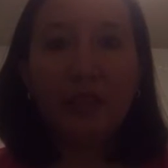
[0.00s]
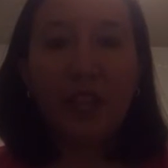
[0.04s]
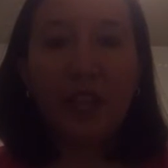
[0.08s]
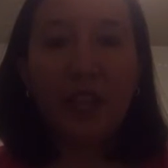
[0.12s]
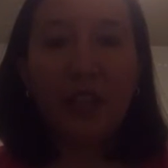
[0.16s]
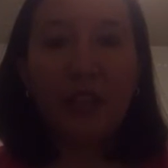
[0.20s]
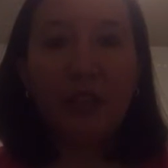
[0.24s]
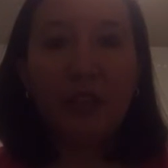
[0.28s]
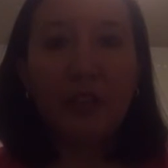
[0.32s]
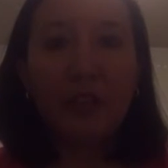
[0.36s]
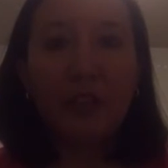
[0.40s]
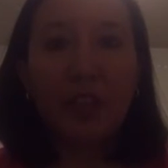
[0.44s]

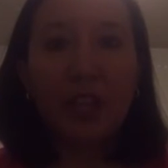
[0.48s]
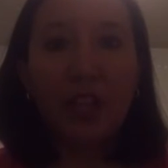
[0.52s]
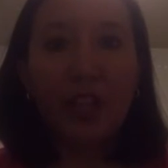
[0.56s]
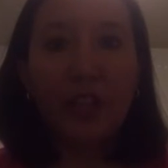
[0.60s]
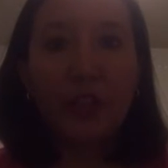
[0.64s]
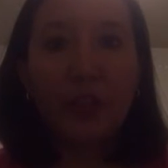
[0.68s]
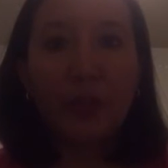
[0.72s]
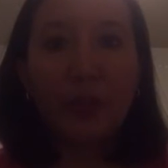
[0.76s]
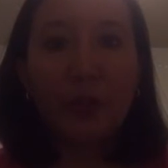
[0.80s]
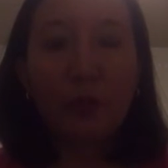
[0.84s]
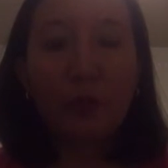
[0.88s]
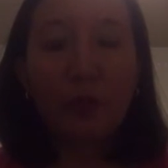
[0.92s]
I was
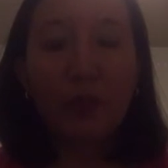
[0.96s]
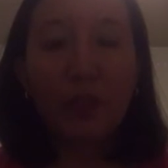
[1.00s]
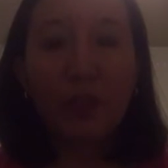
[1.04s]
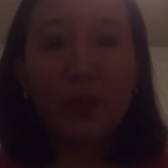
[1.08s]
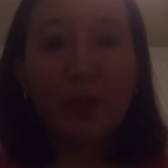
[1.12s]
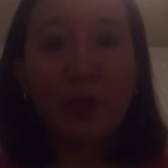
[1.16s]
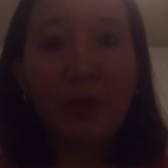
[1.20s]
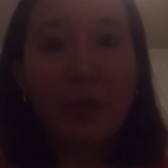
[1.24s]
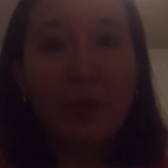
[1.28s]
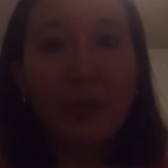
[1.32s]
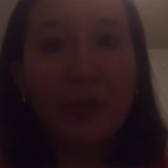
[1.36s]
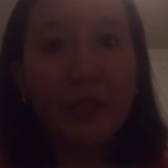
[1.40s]
also
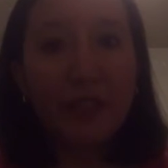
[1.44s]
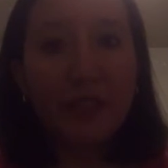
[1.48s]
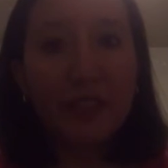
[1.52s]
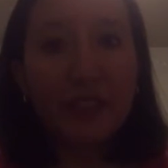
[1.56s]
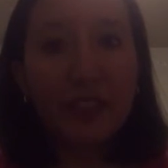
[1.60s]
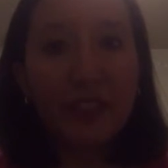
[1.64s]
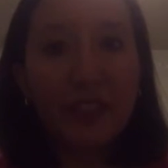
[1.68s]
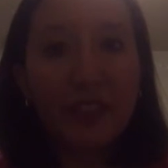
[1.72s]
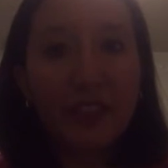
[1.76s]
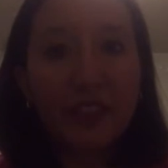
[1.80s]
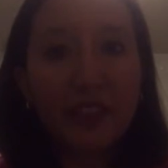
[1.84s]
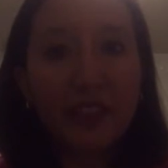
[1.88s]
working my
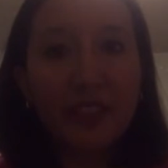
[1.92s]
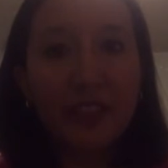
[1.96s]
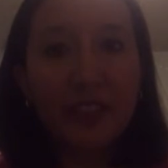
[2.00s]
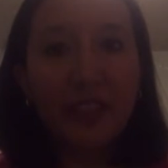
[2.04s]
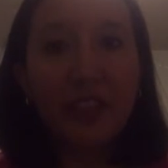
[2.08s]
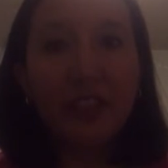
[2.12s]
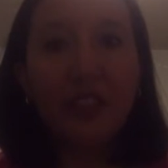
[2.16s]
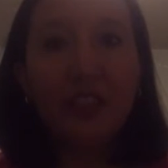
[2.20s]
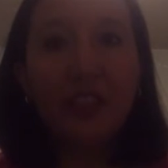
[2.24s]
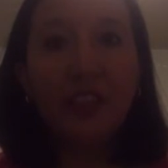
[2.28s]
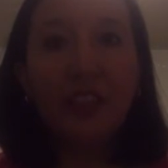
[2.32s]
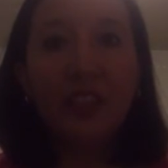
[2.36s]
business
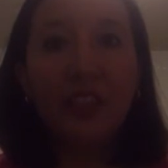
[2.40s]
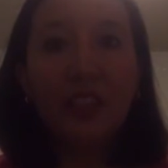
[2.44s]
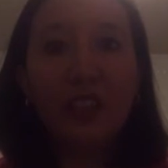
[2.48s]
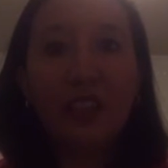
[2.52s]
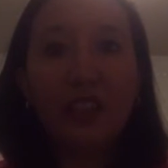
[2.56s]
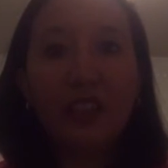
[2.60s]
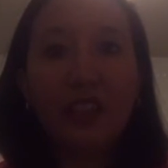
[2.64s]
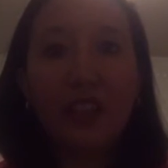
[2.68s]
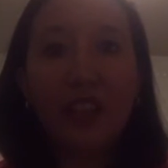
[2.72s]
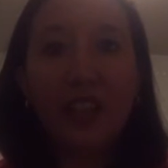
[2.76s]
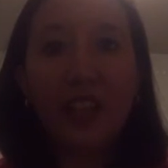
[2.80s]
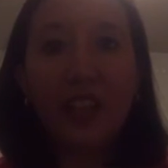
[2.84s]

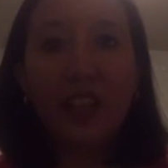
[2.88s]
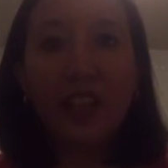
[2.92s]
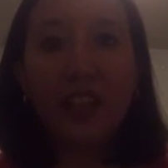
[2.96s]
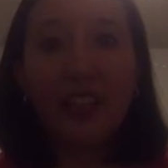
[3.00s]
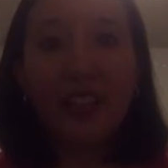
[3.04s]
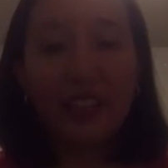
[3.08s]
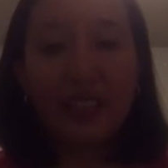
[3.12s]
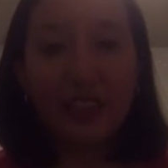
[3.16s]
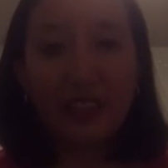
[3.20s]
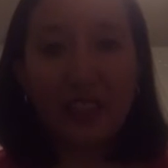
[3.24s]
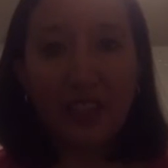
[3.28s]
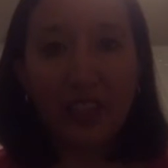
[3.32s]

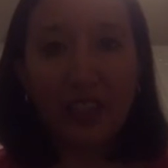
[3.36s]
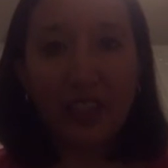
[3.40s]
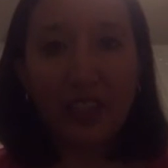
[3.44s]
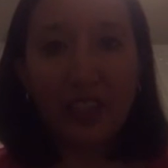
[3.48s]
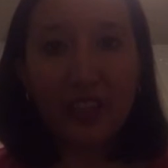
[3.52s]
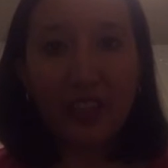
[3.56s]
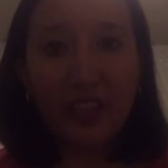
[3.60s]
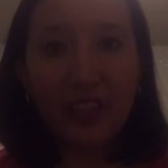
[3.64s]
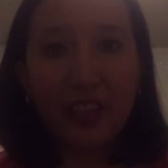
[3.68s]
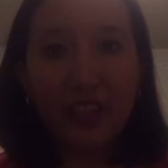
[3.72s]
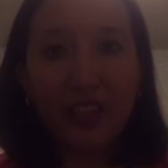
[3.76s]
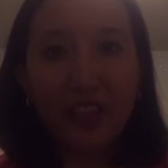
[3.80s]
and
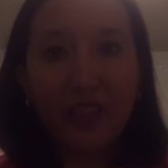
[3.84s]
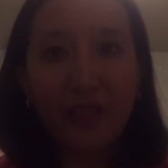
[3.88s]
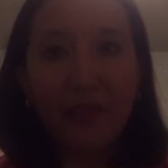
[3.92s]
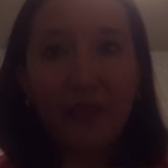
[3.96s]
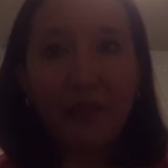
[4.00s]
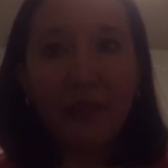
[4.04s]
studying,